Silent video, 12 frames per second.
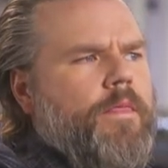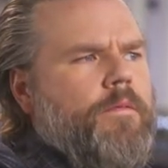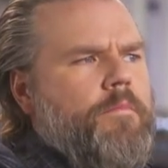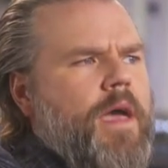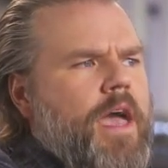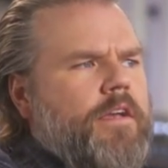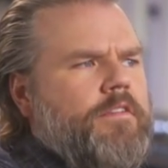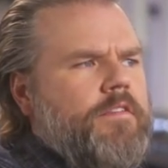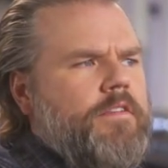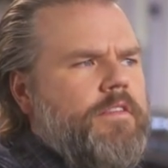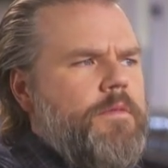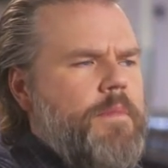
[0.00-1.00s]

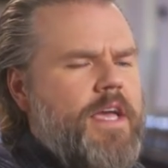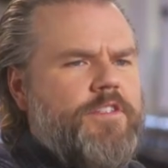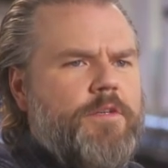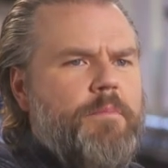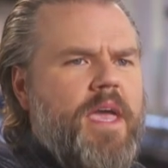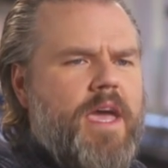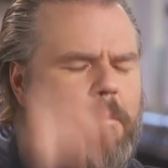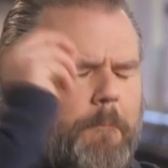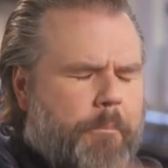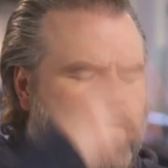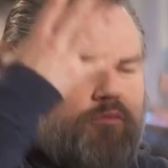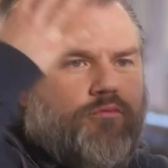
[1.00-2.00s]
Max, the magic man,
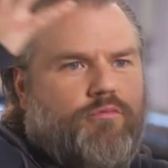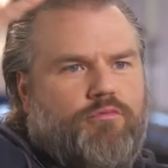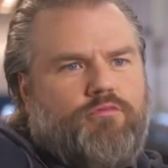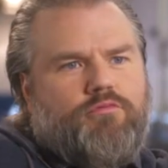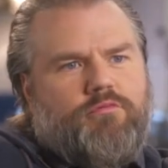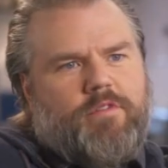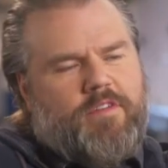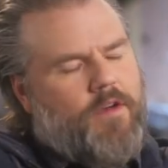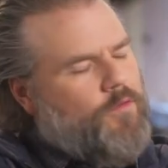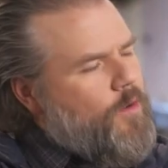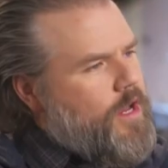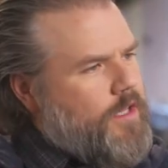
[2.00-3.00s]
because
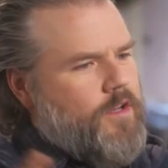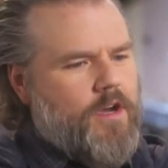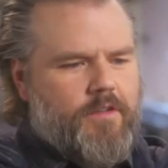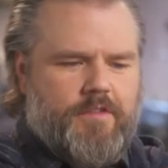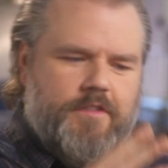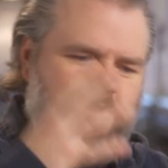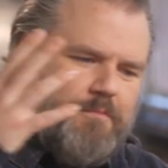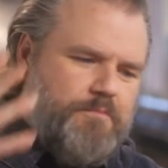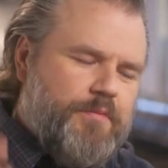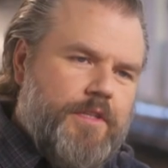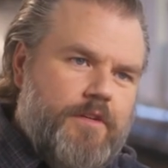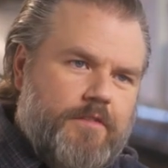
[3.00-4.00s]
everywhere he goes, he just
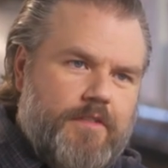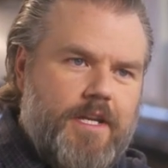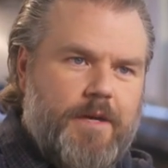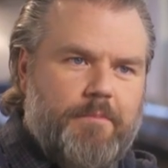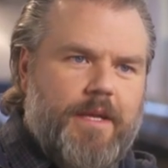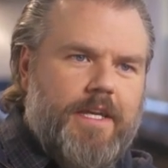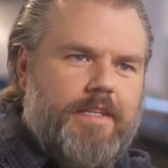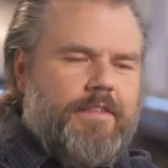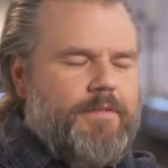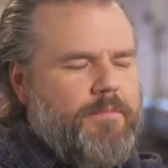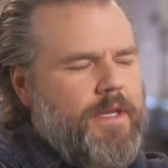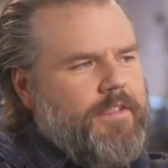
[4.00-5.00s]
blows it up, man.
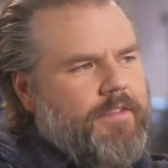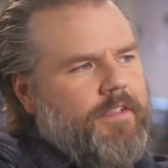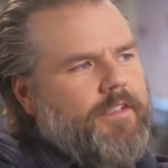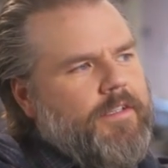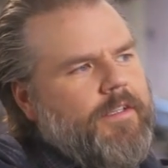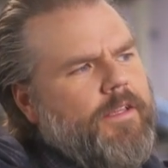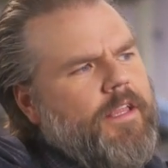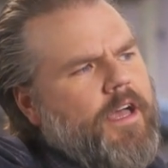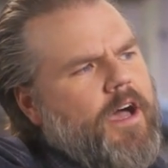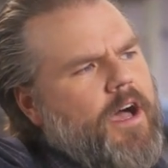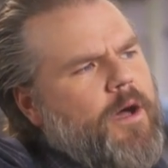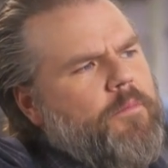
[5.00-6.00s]
He's amazing.
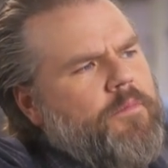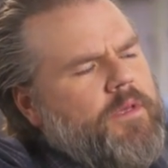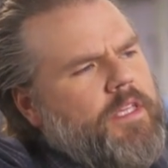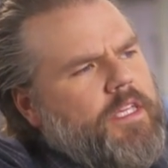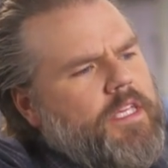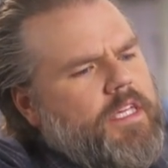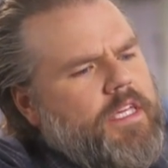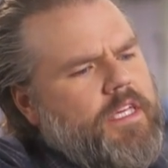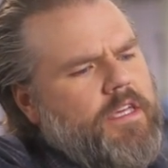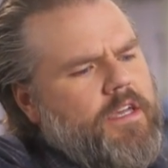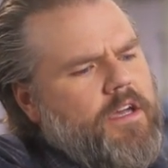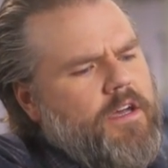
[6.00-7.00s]
Um,
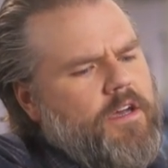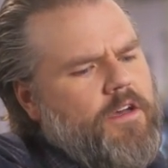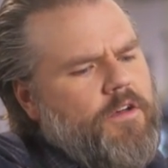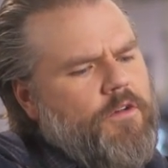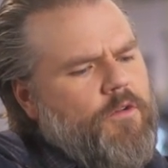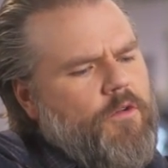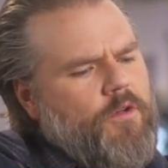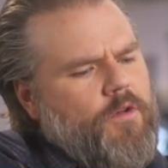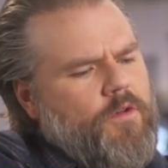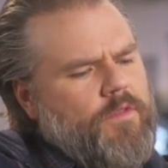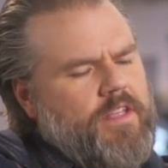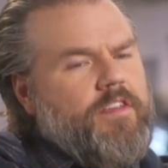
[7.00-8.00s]
he, uh,
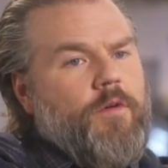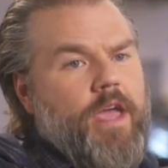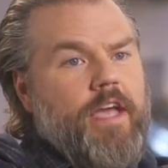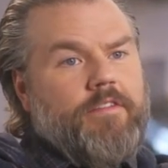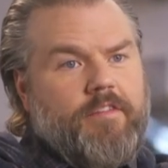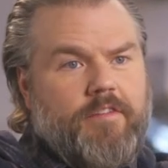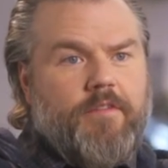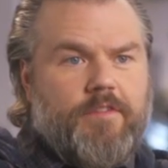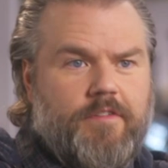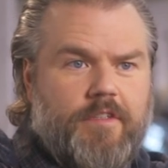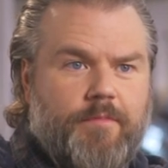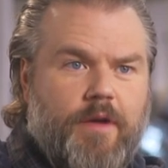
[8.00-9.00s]
that's how he exits every
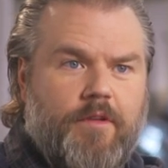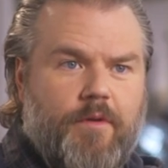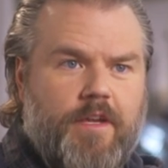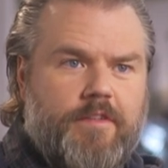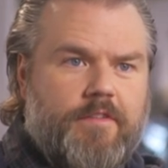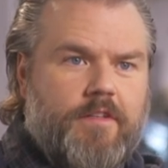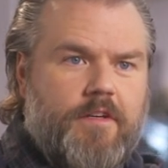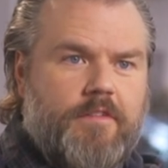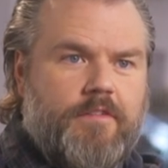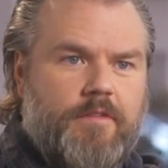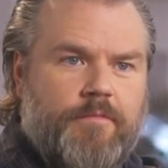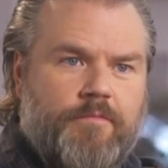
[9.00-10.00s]
scene, by the way. He just
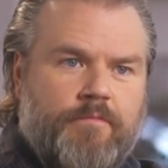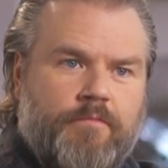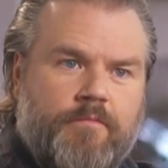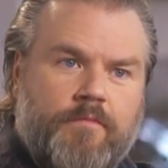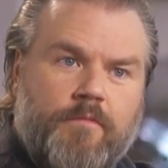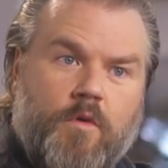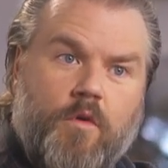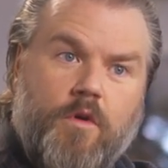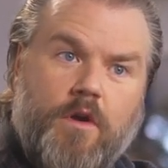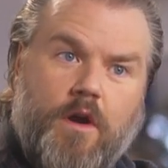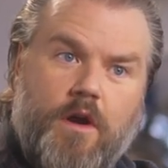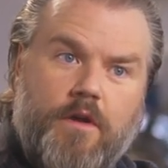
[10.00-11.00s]
goes,
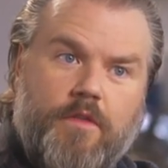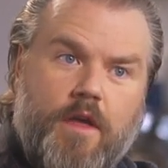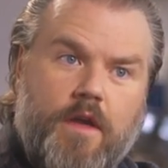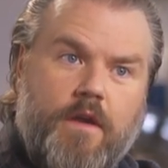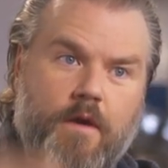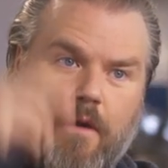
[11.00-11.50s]
or are they?